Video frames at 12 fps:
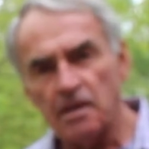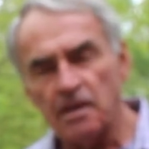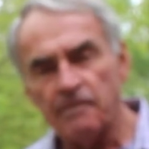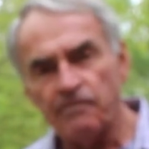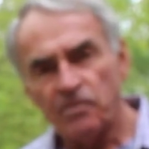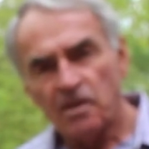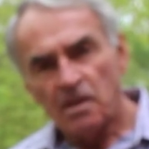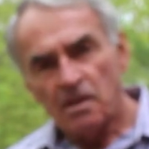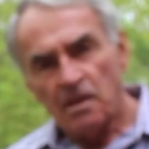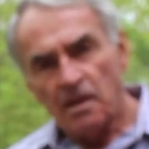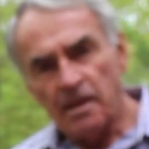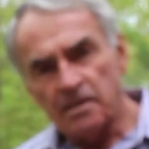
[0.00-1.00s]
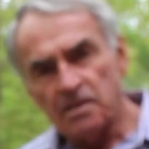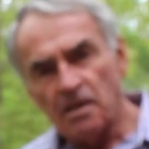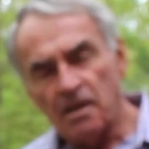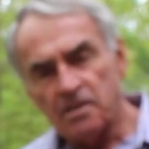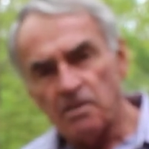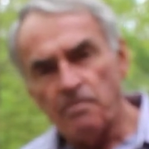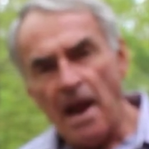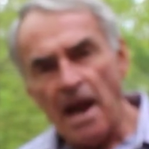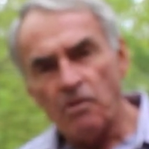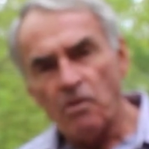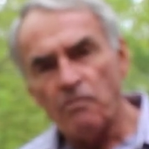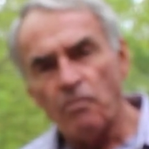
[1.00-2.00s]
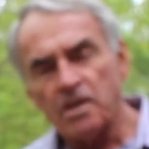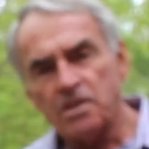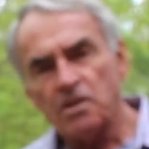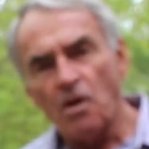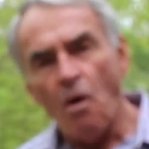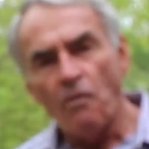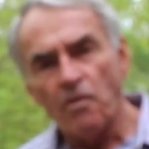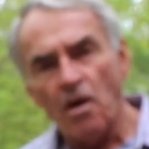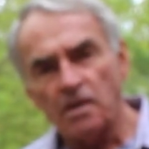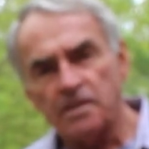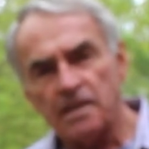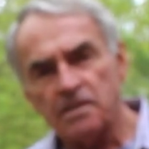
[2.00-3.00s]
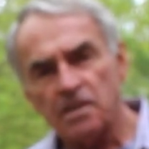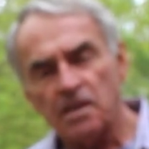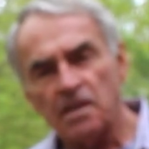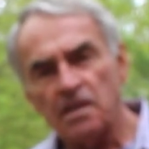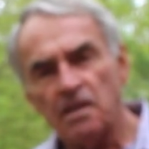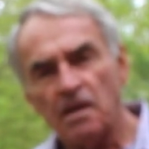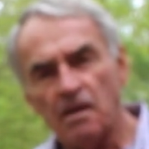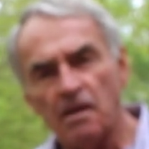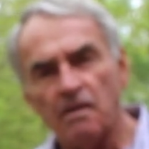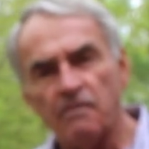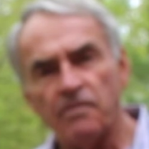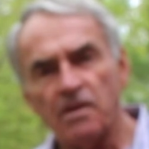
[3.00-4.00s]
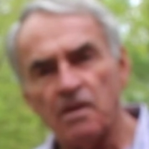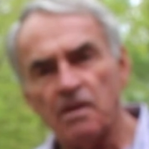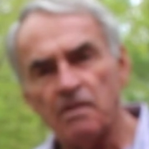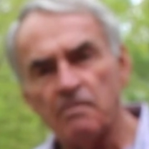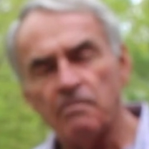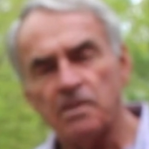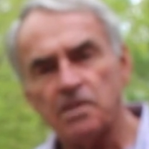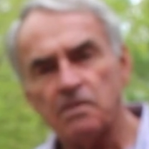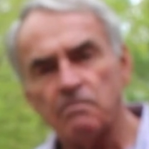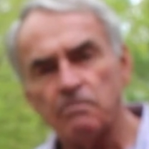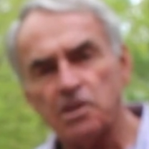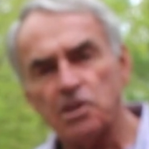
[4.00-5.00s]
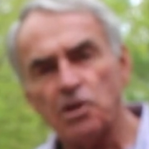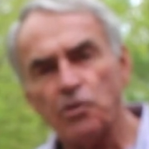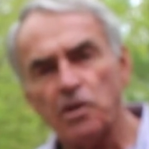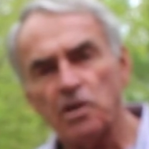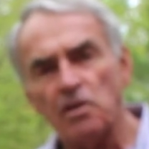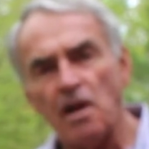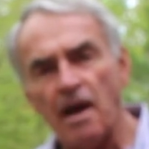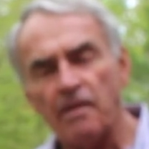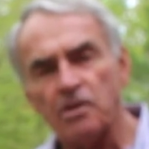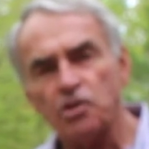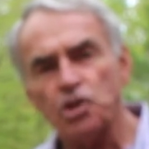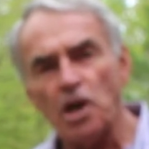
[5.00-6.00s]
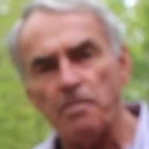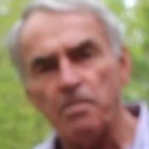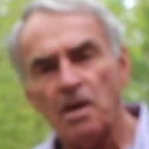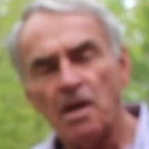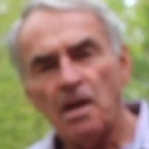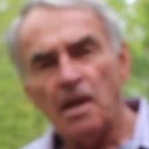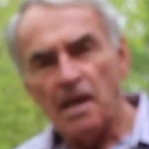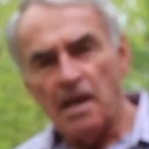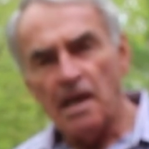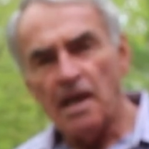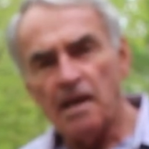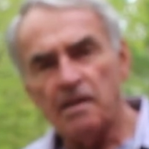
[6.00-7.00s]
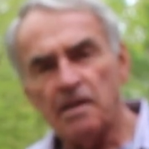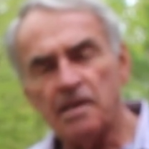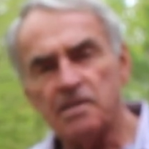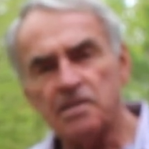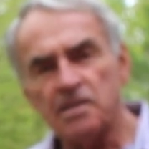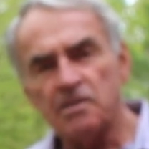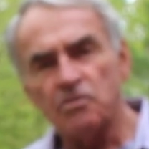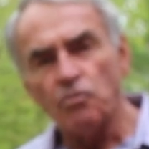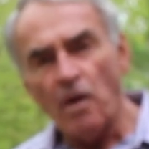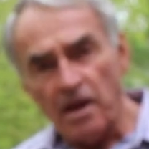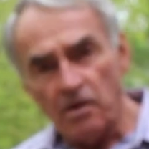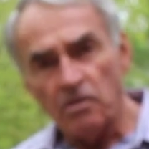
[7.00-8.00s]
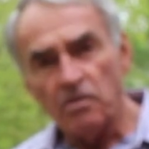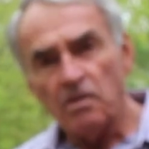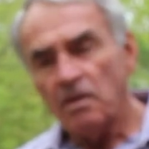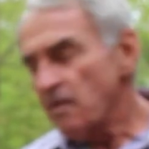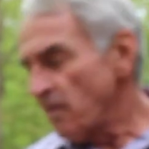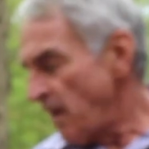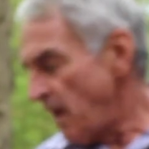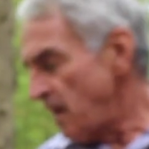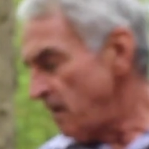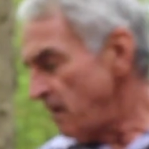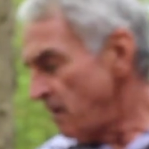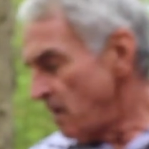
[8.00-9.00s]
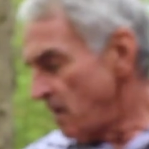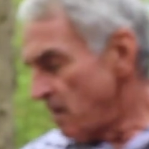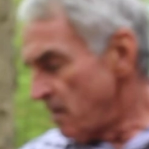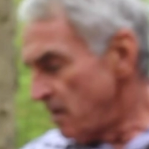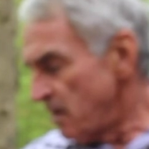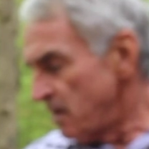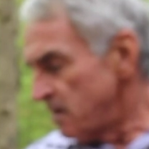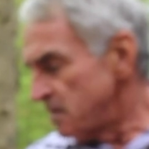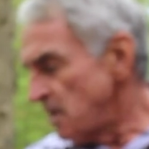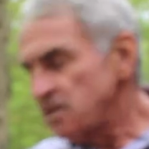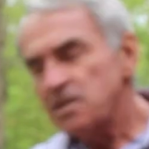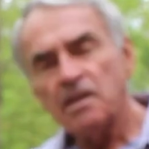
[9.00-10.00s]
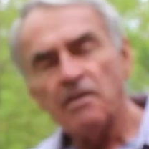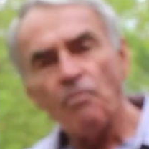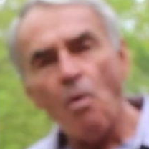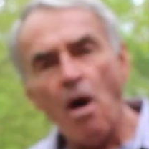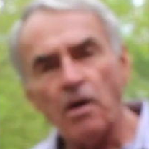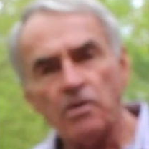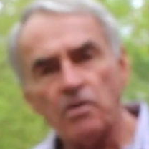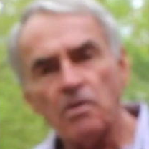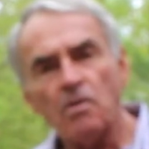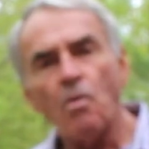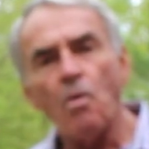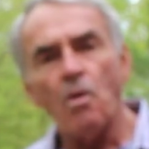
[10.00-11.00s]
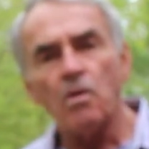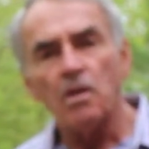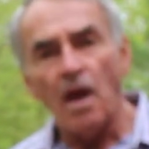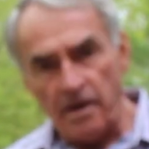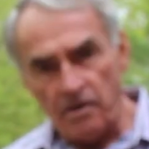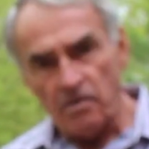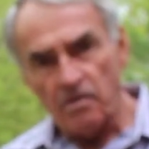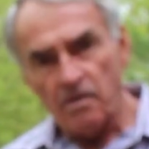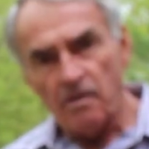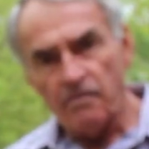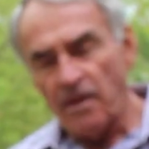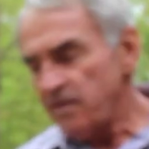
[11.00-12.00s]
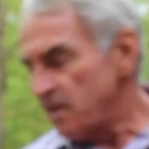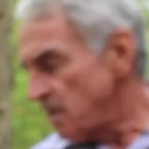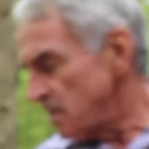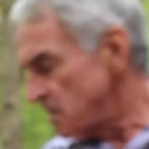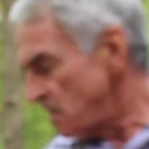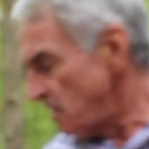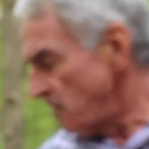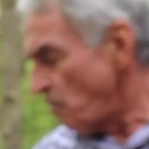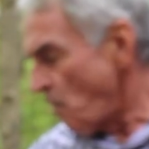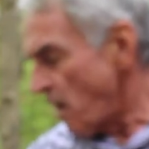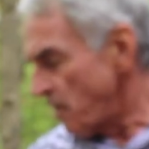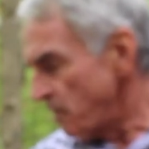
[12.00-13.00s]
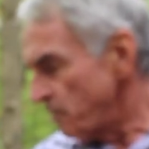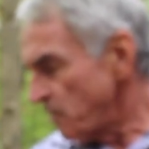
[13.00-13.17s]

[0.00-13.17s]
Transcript: And it's a matter of what's the overall density of the material on the ship, and is it greater than the density of water or lighter than the density of water.